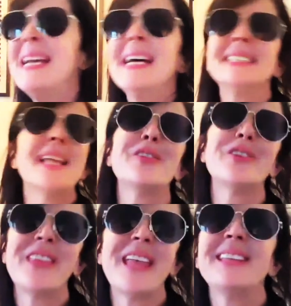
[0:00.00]
Another
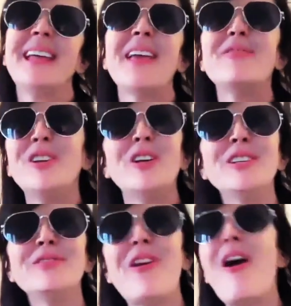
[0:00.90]
thing that I've
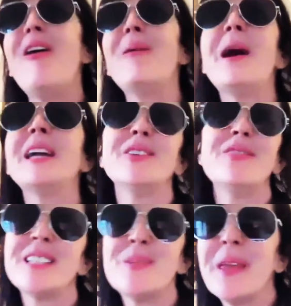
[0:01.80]
learned from Art of
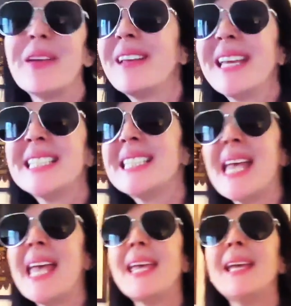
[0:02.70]

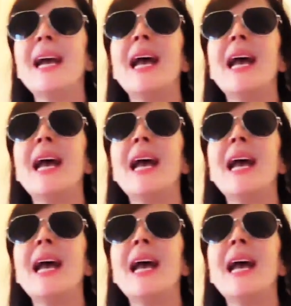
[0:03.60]
Experiencing,